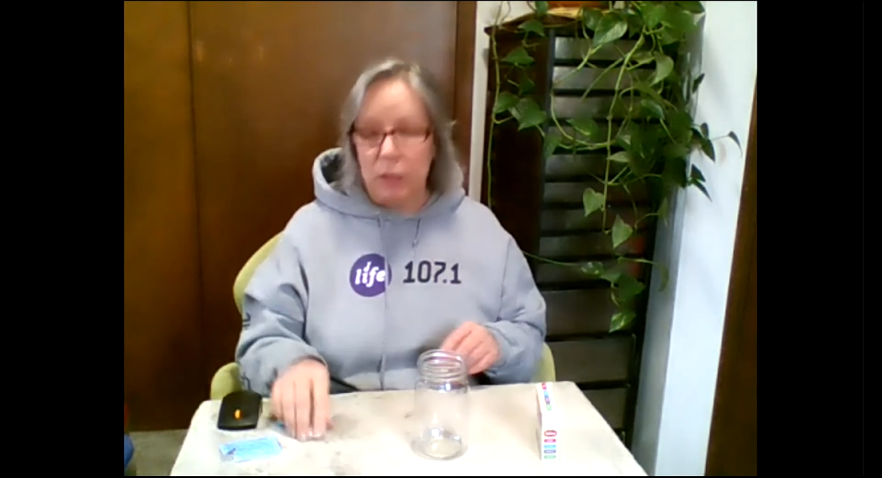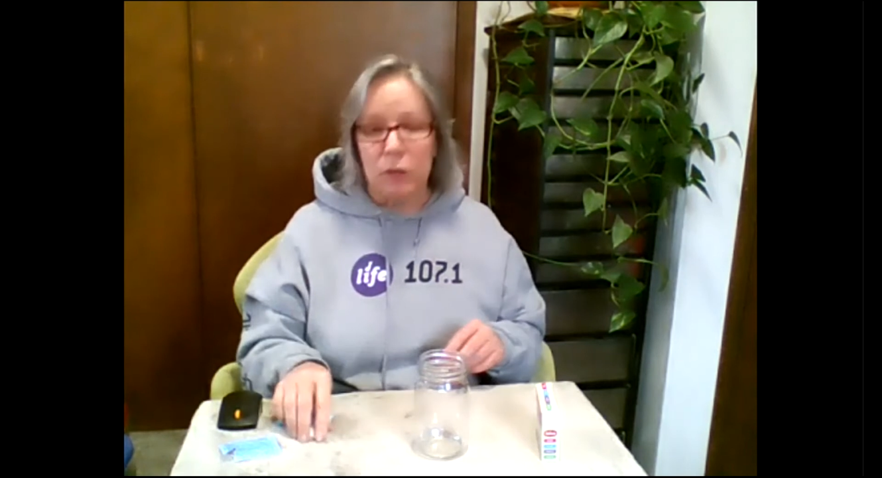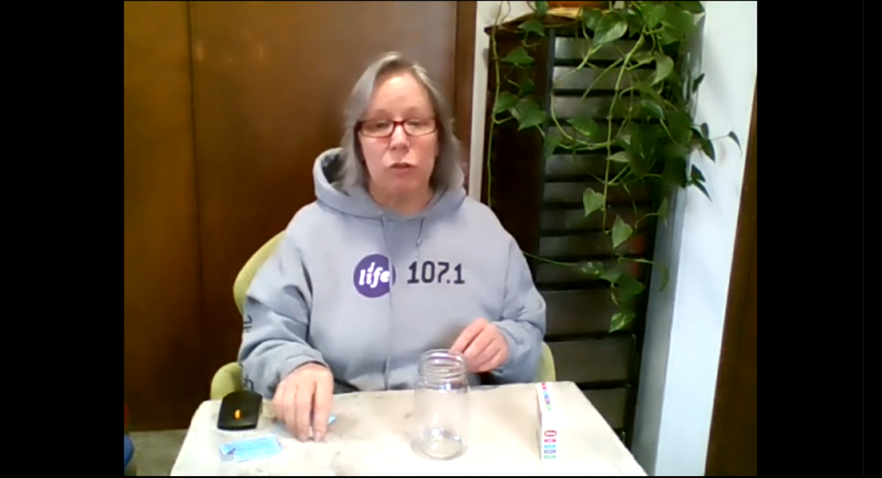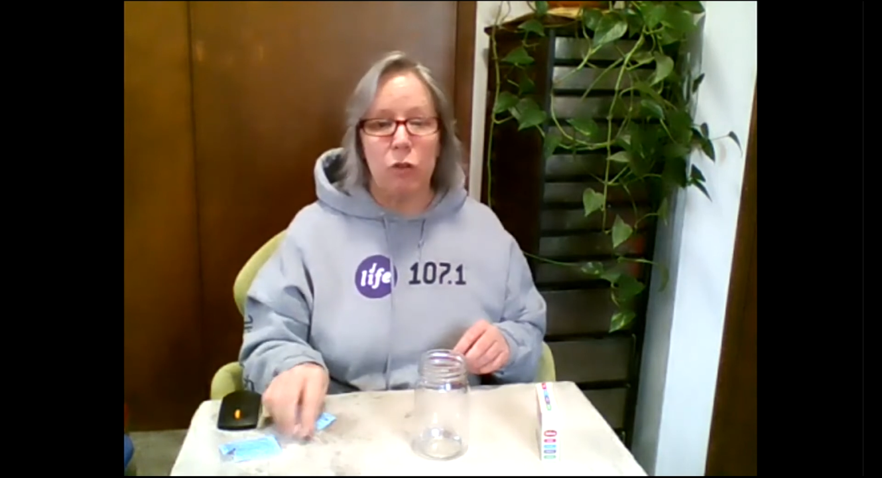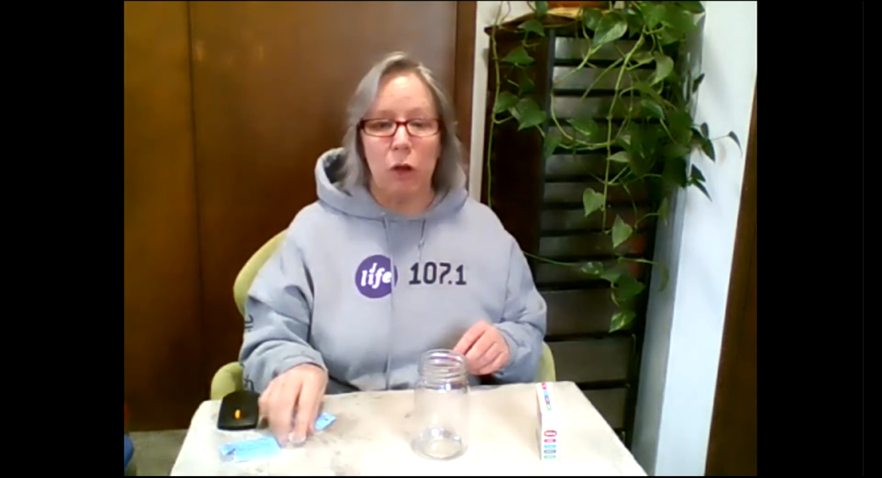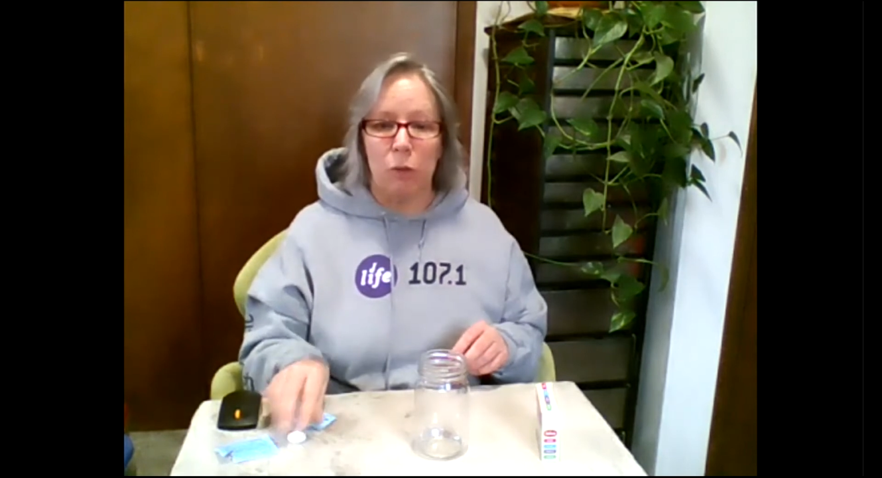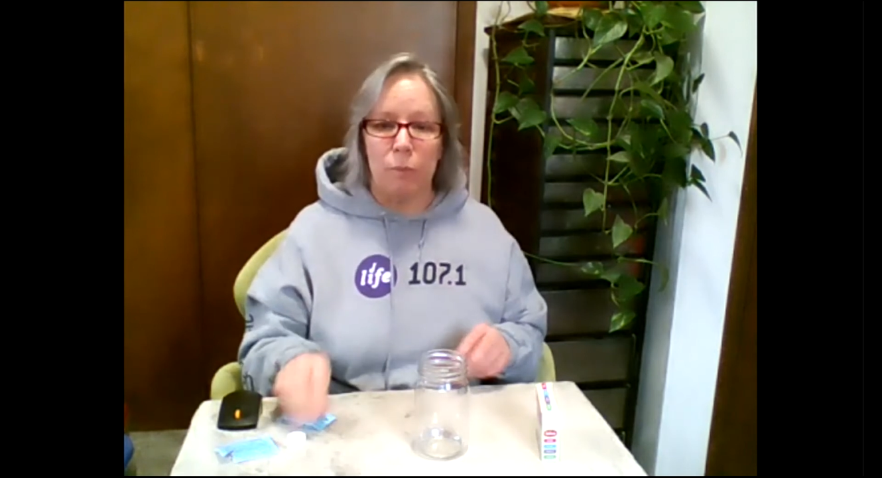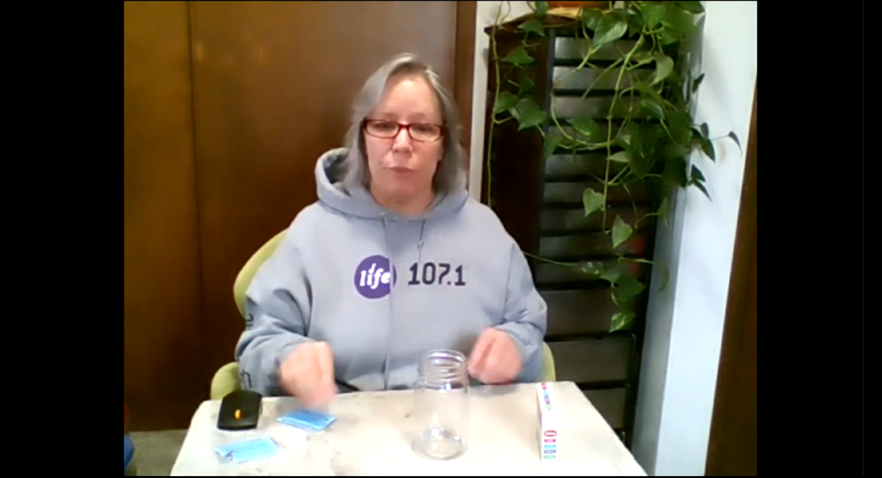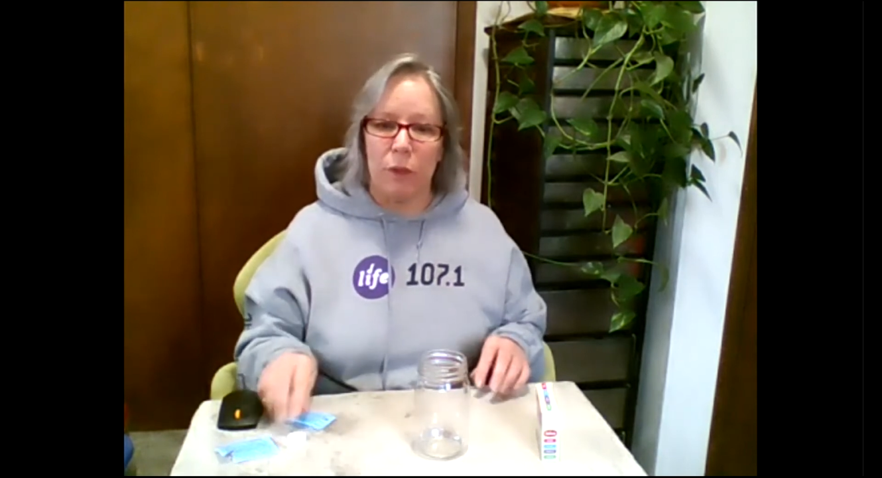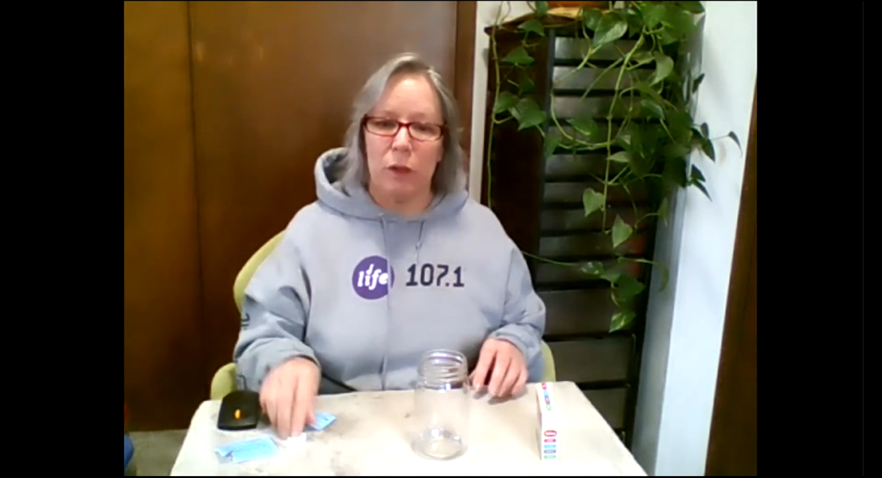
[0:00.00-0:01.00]
So
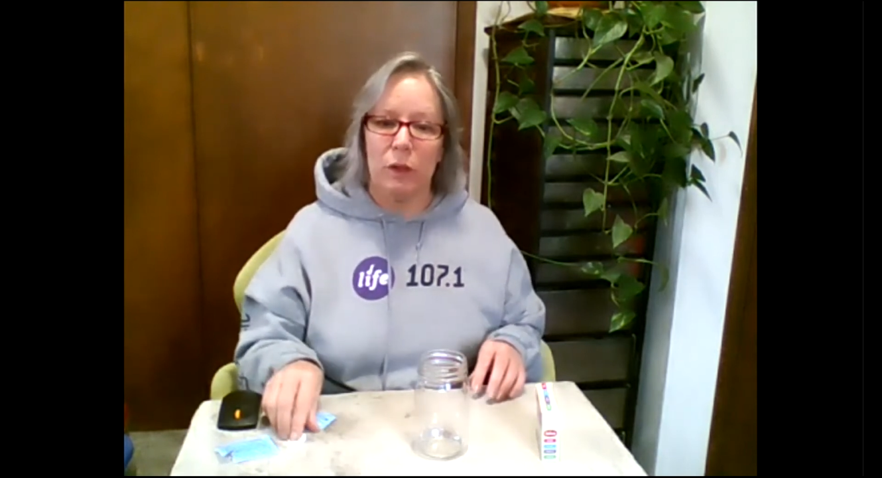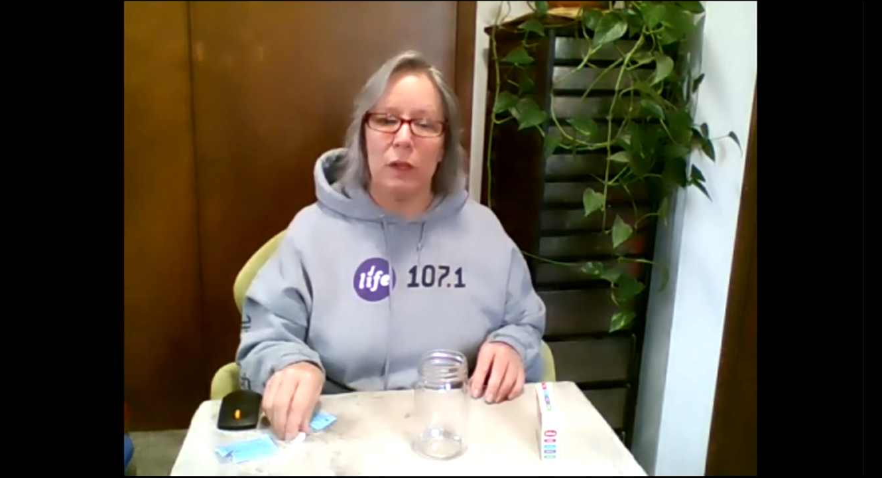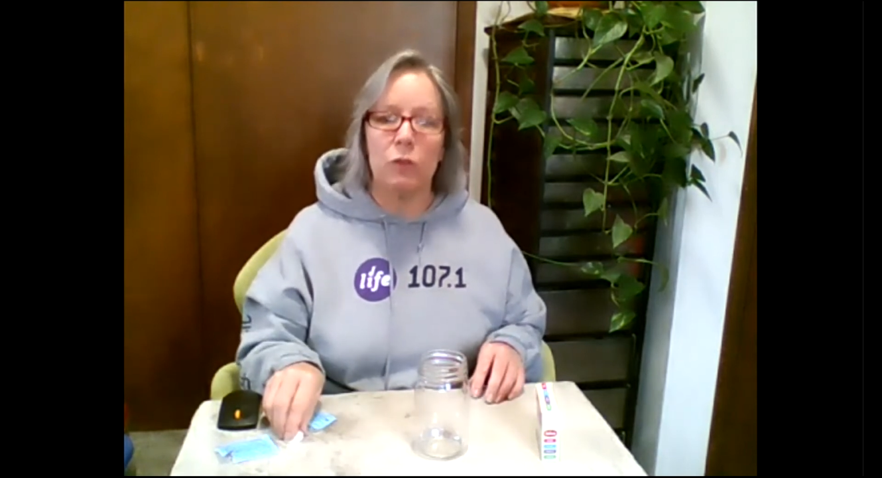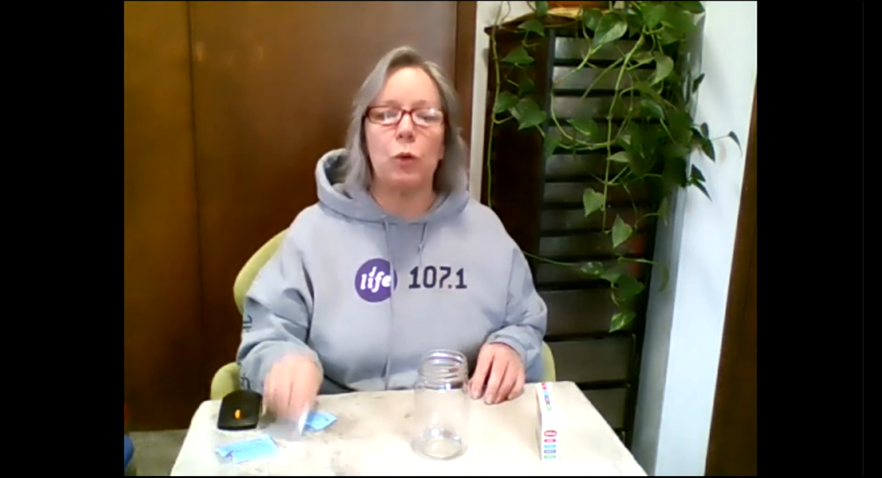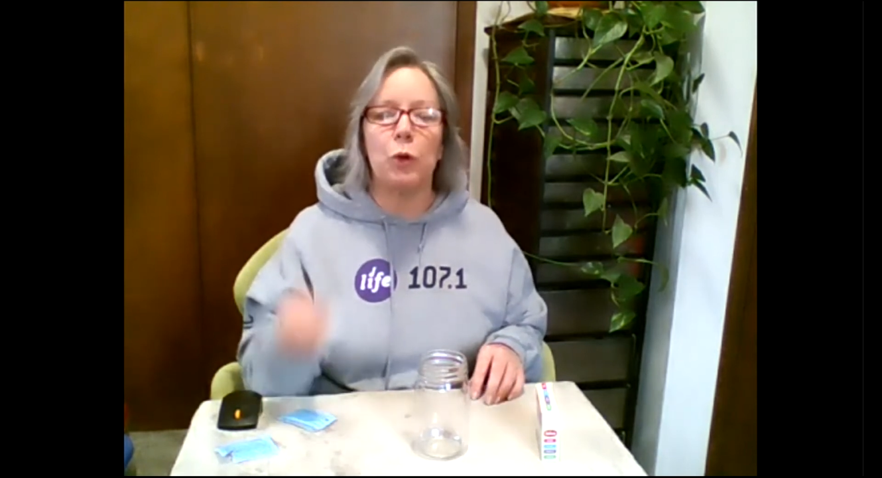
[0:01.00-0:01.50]
guess what